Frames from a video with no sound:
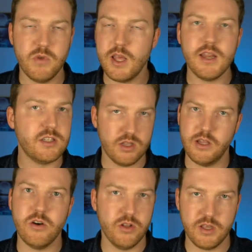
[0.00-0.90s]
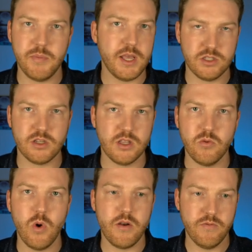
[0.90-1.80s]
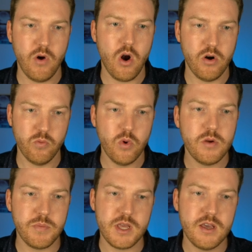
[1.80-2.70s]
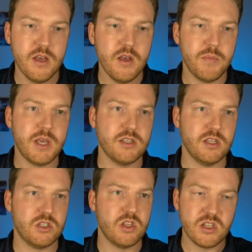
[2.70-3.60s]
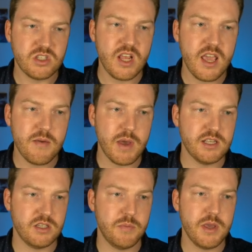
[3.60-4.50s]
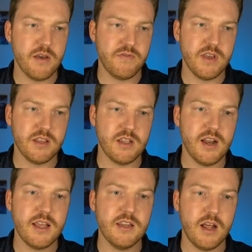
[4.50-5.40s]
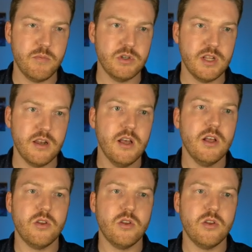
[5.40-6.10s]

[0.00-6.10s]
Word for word: it's literally basically what VAR would be, because it's the same as the PFE at the 99%.